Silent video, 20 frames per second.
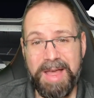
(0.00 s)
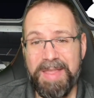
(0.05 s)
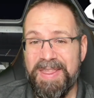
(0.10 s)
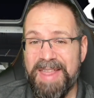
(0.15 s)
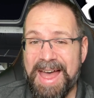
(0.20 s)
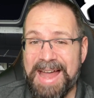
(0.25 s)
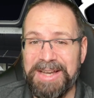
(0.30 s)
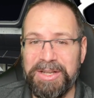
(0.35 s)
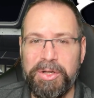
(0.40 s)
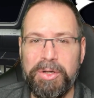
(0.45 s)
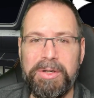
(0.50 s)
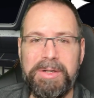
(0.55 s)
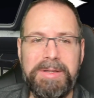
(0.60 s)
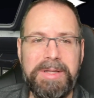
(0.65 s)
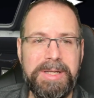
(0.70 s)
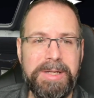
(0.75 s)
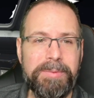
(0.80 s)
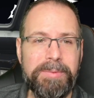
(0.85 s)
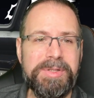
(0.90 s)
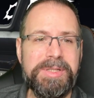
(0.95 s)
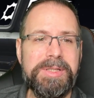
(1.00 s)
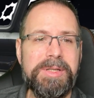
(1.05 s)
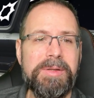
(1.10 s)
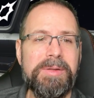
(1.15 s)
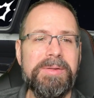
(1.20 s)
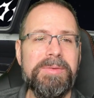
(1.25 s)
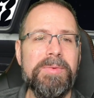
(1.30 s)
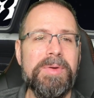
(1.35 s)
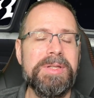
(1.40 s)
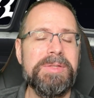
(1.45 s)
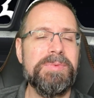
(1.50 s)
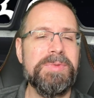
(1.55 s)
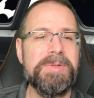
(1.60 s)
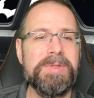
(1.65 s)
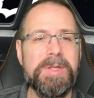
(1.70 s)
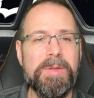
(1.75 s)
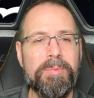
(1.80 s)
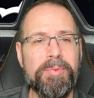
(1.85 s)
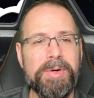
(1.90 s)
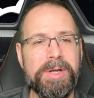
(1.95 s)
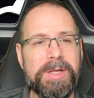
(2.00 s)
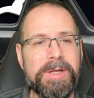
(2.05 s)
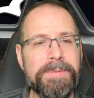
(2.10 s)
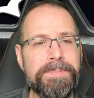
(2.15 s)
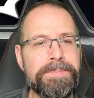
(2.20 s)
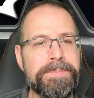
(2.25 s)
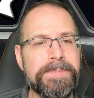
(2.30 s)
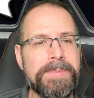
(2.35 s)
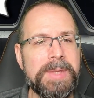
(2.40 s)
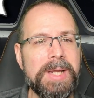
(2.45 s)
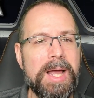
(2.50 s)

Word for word: that good, they were still Wes was still pretty good.